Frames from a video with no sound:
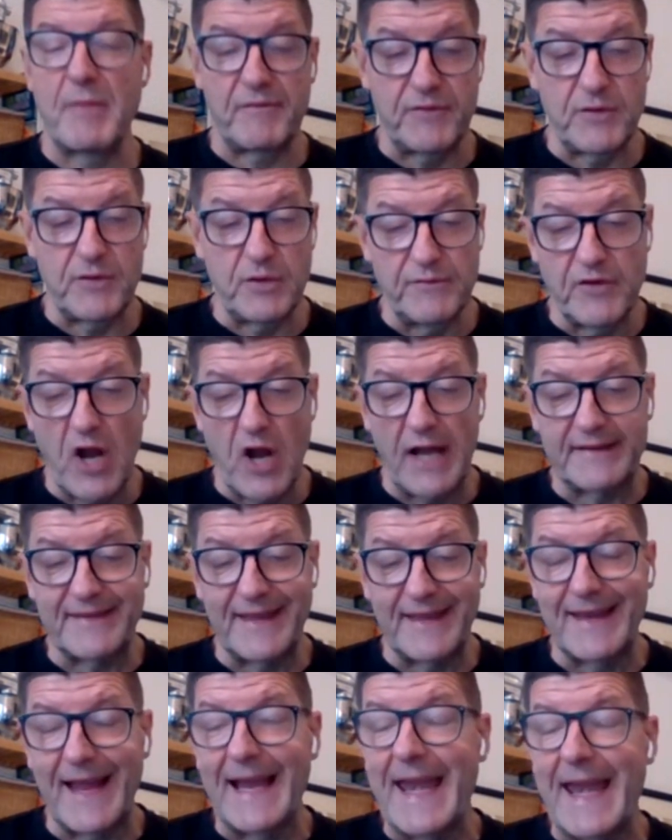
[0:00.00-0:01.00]
If you've got
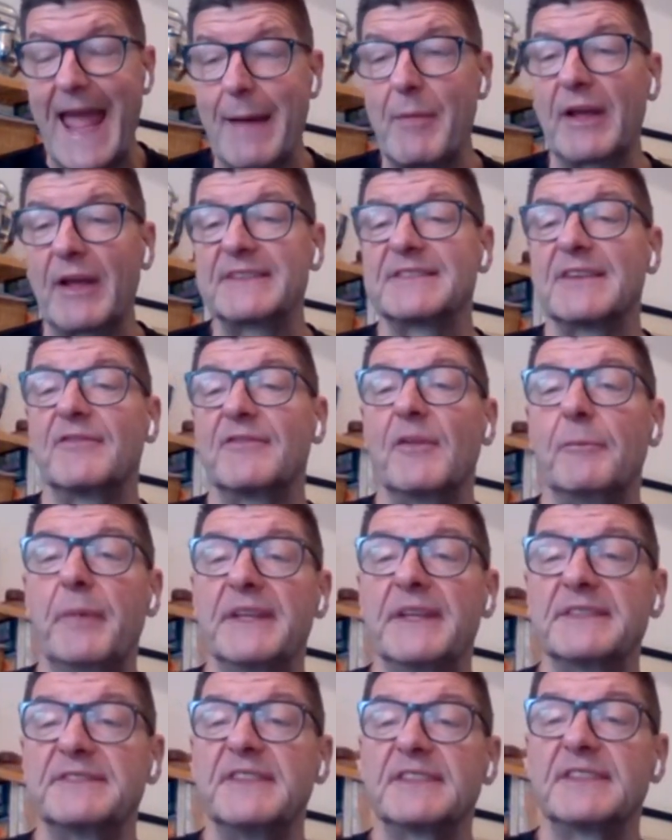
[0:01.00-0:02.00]
the dynamics of the
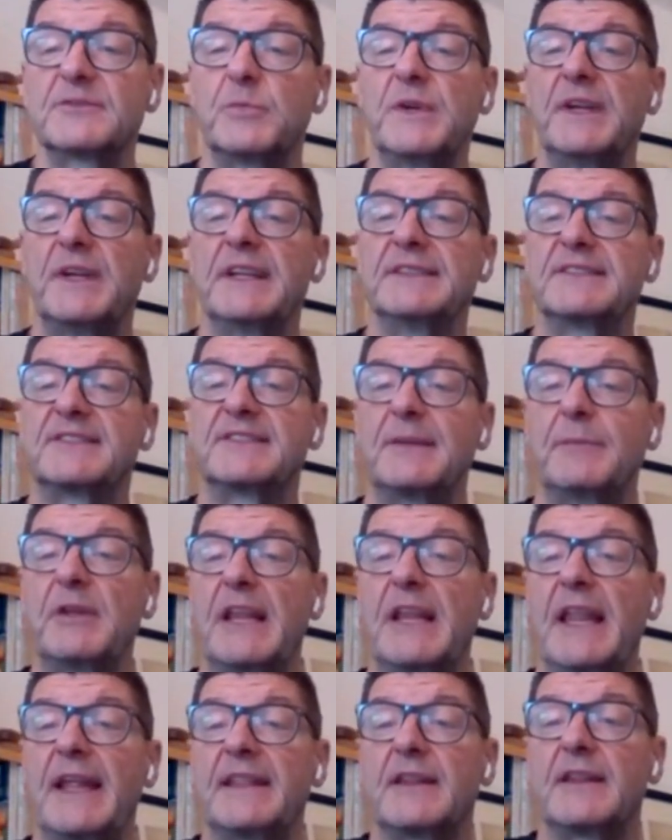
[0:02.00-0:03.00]
business, we can
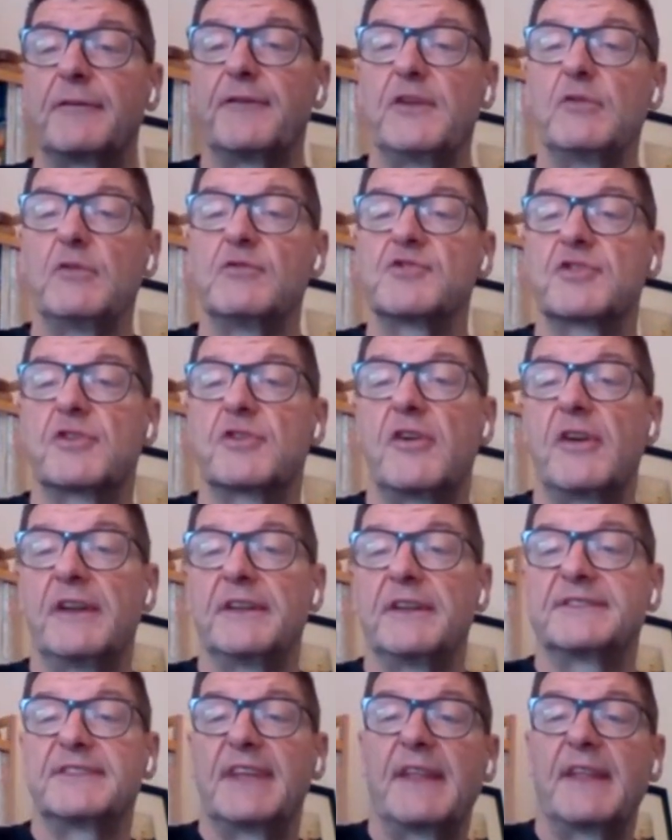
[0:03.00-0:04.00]
simulate the future and
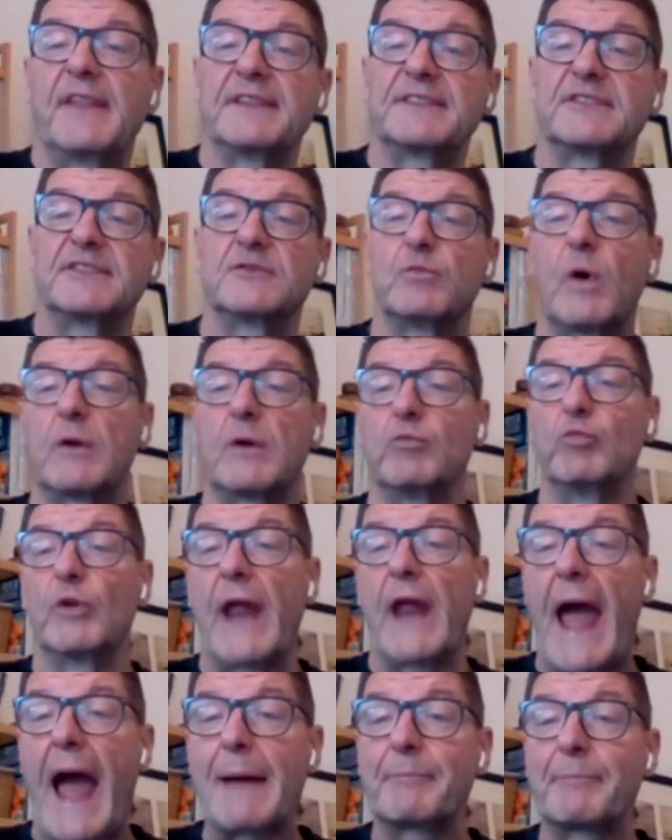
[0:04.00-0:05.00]
say this is what would
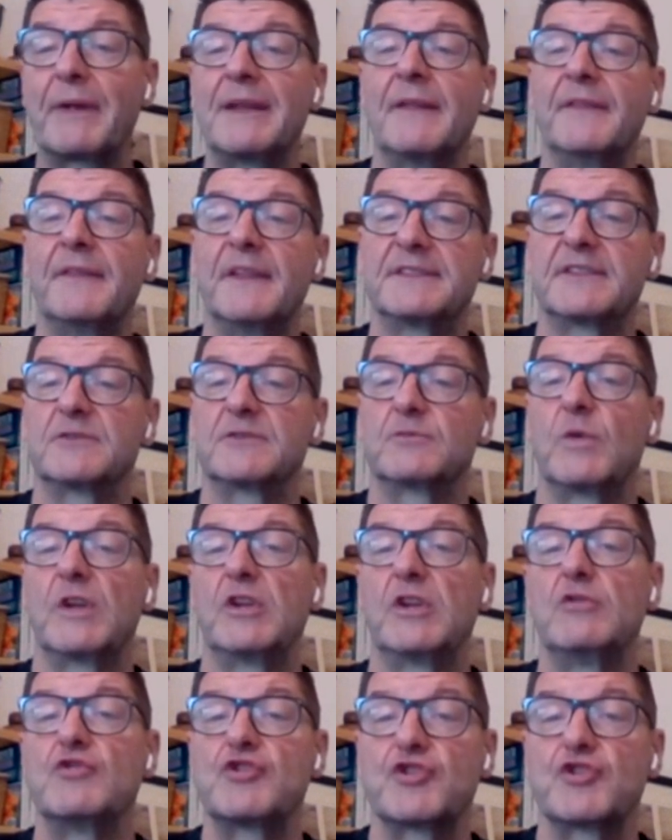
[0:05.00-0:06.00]
happen and this is
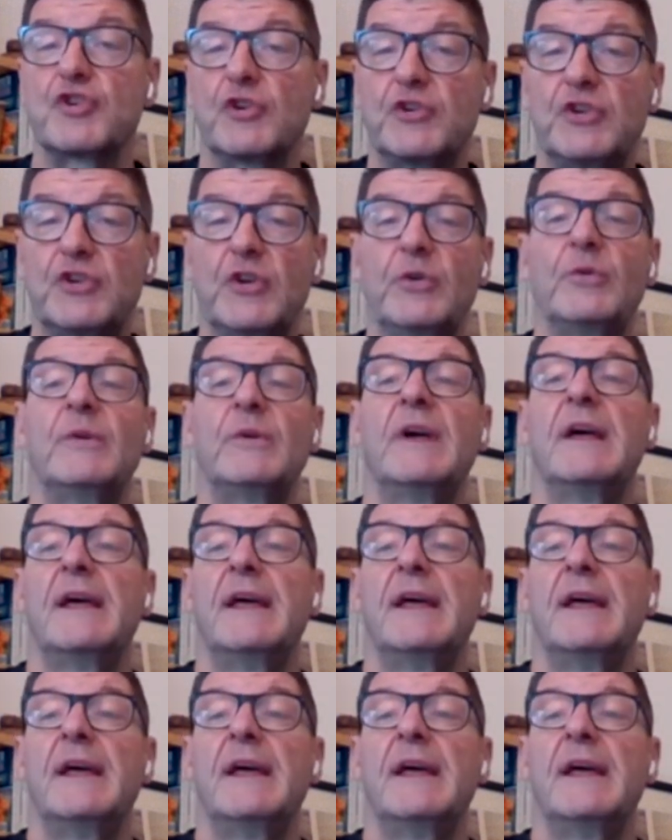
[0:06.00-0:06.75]
what you should do.